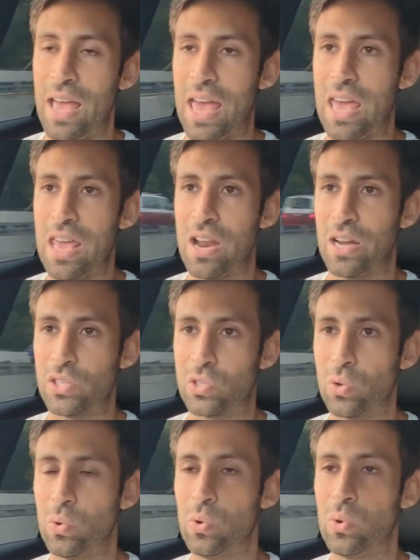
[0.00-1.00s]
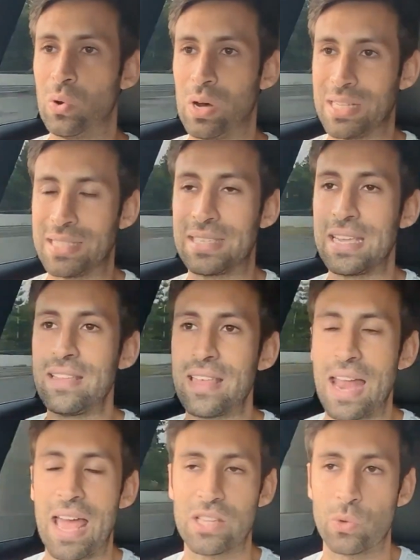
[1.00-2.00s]
And I see
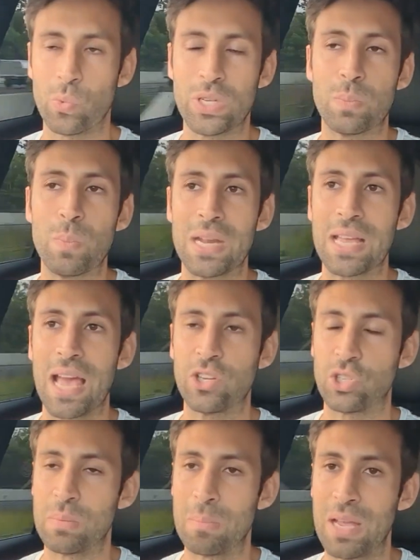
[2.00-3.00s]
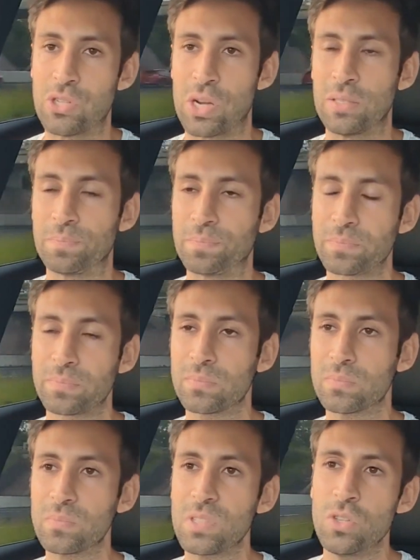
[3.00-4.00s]
that as a risk mitigation measure.
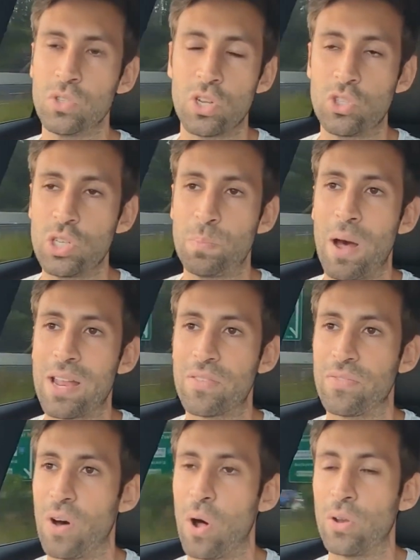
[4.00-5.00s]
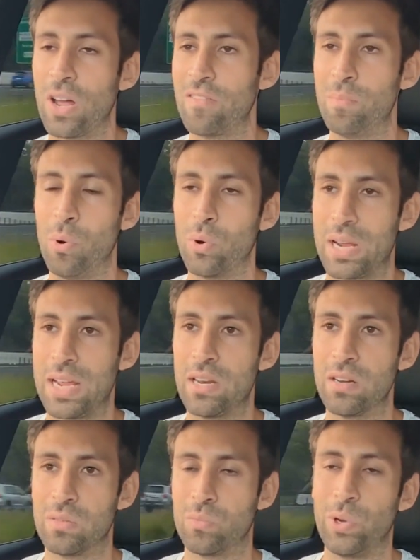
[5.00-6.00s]
So just by default, I've bought
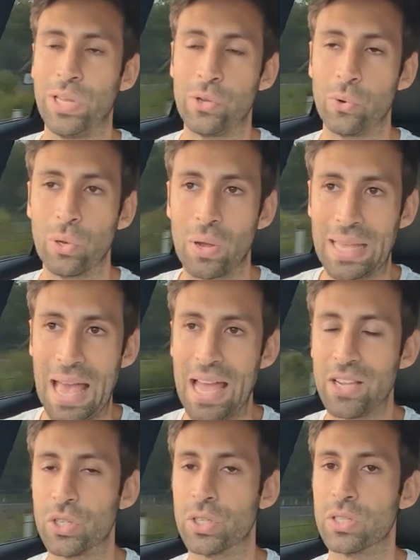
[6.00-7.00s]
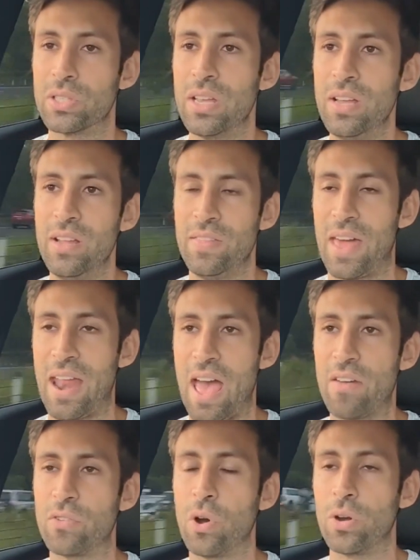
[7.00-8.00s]
in really good locations that
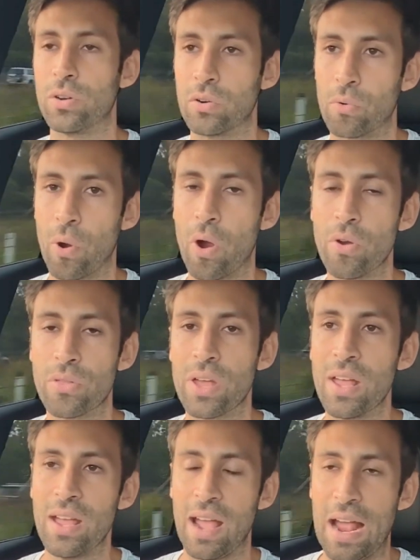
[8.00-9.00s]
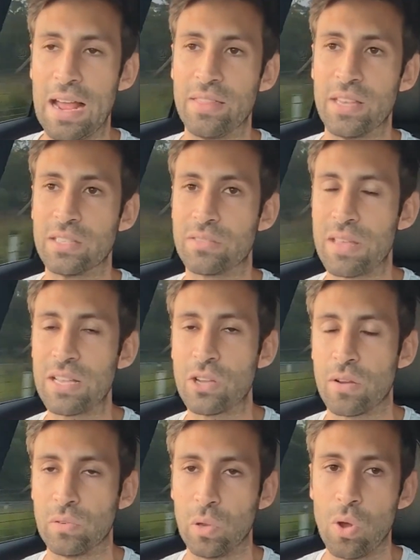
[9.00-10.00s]
have gotten growth. And there's things
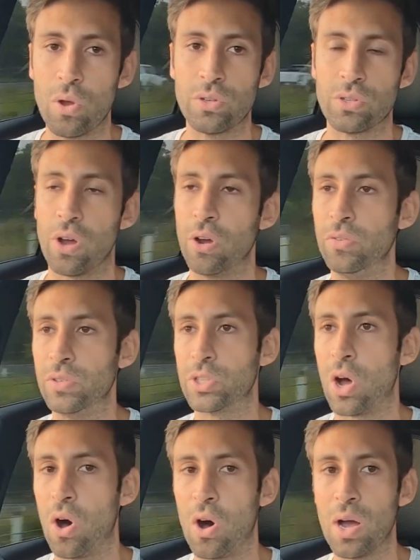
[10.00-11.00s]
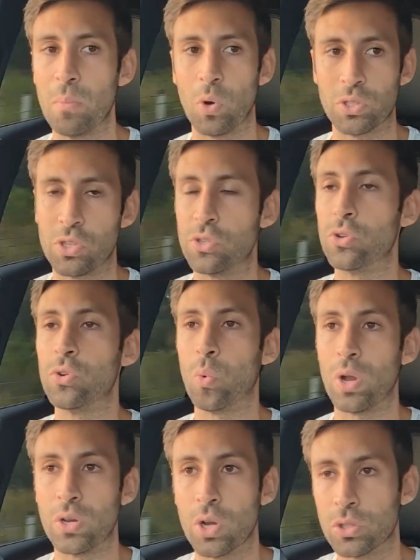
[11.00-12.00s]
I've learned over time, what to do,
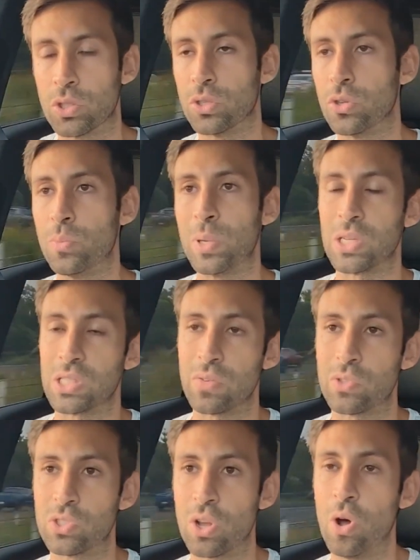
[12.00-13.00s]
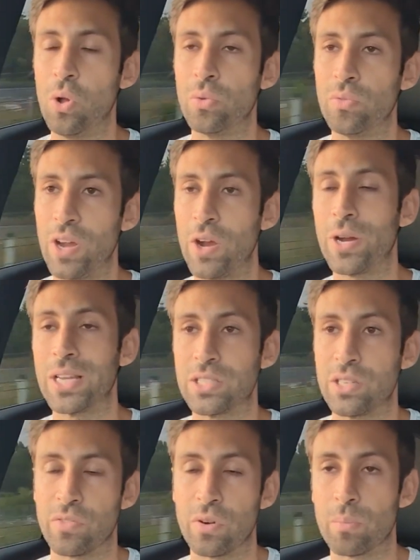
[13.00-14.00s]
what not to do, because I've sold various
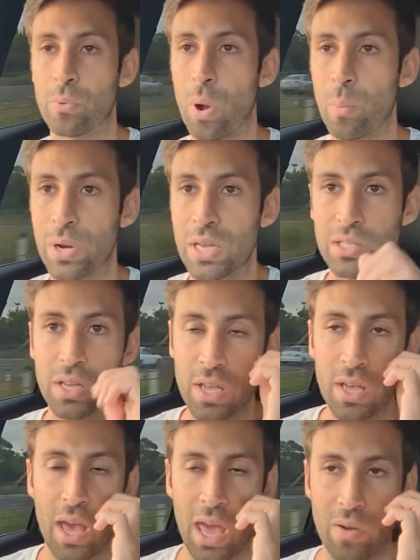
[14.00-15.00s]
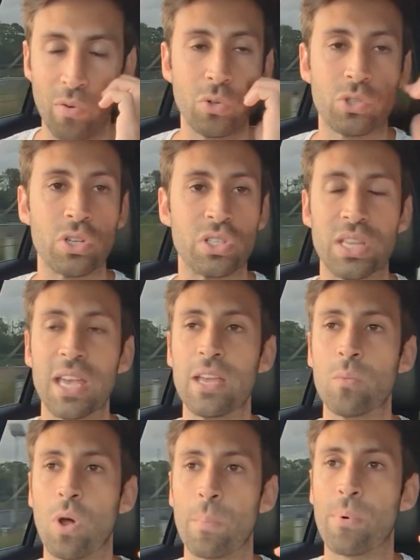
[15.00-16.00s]
different properties. And I've also
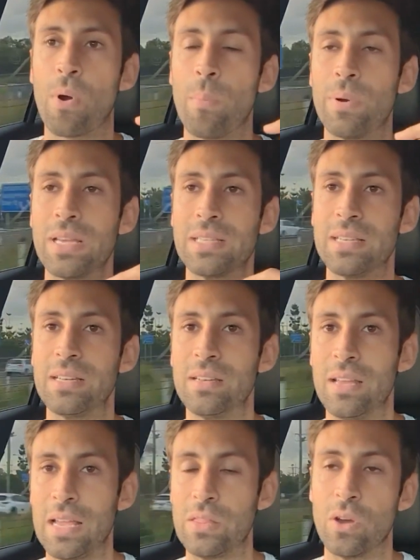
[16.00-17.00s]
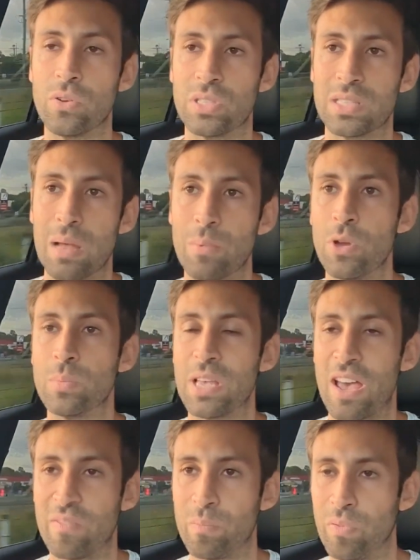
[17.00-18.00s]
seen what properties in those suburbs
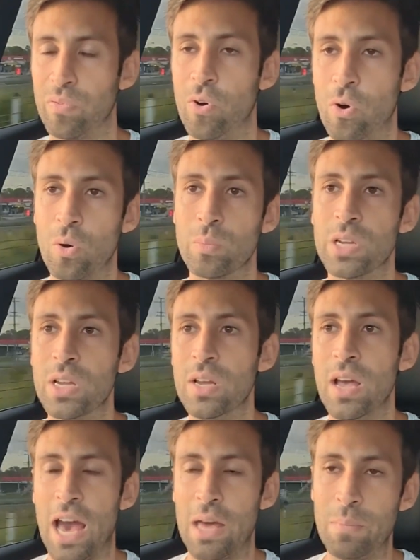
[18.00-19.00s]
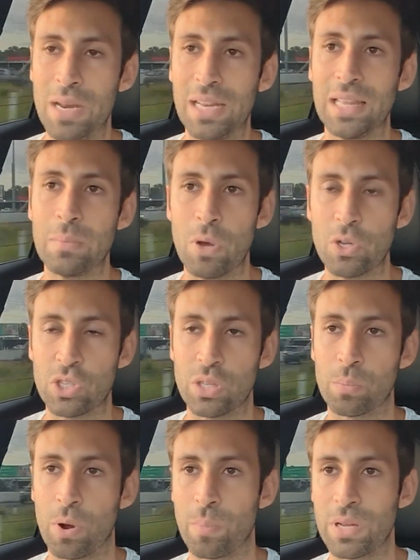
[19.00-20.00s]
have performed. Admittedly, most of the
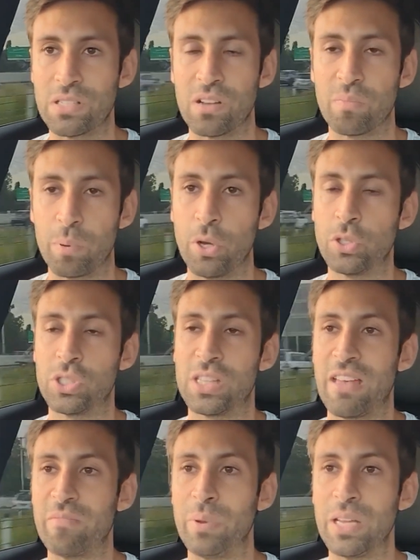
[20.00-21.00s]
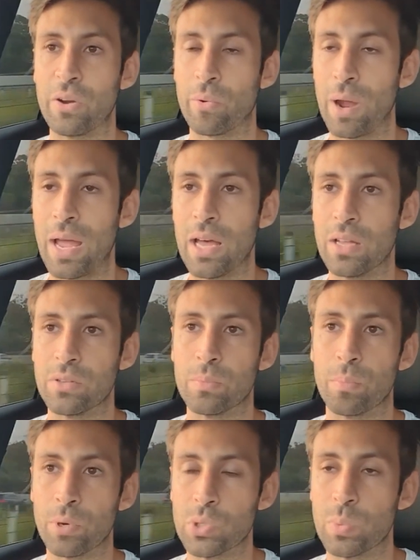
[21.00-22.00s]
properties I've purchased have been around
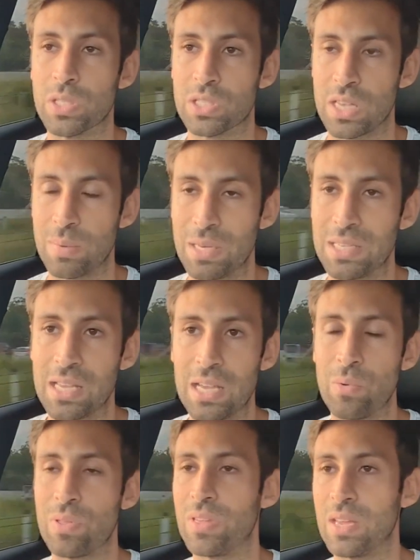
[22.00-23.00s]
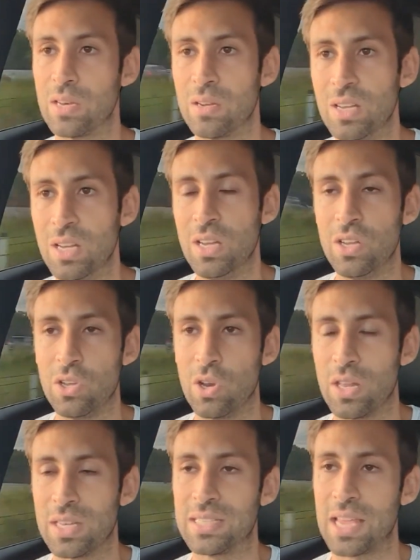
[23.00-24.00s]
Brisbane CBD within
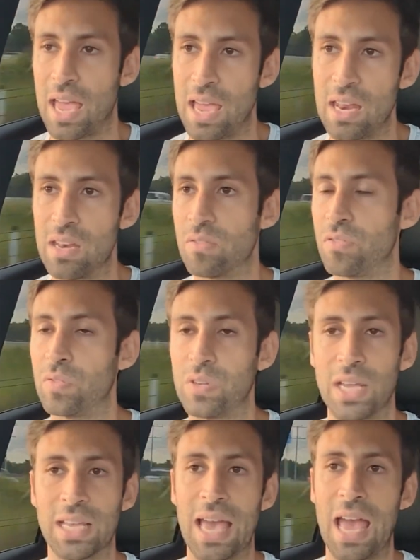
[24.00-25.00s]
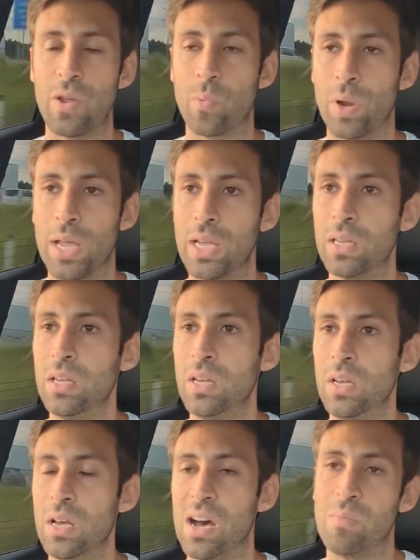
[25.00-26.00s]
the 10, 15K ring.
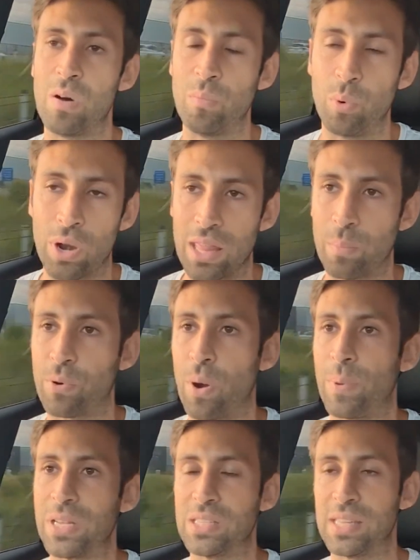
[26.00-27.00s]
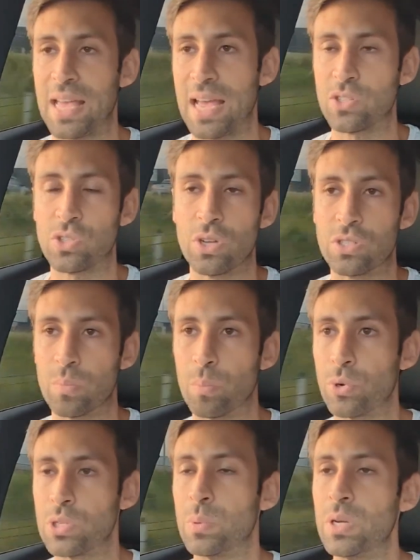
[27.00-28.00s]
I've bought other properties on the outskirts of
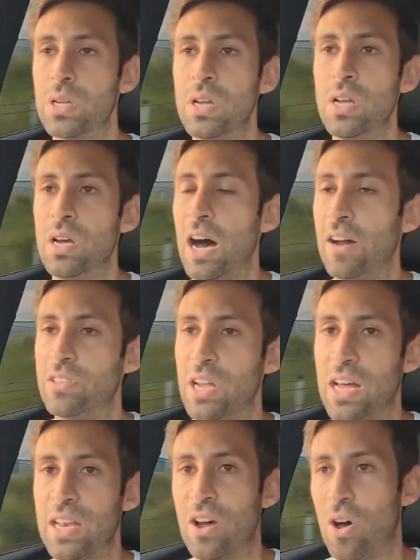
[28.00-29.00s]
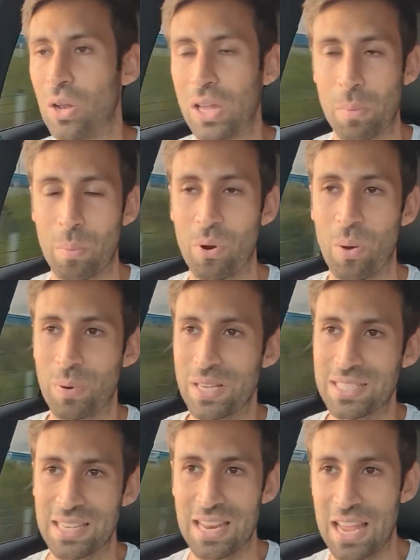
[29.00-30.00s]
Brisbane. I've done a whole heap of
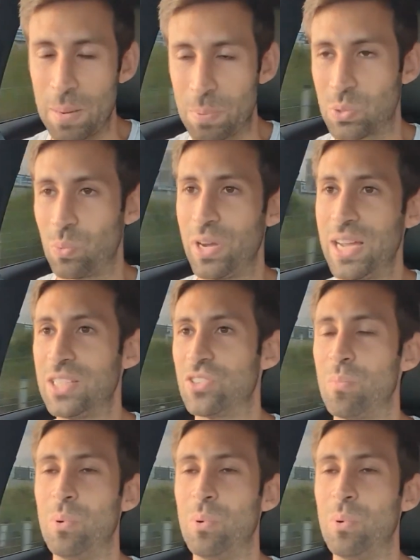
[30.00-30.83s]
properties in Ipswich.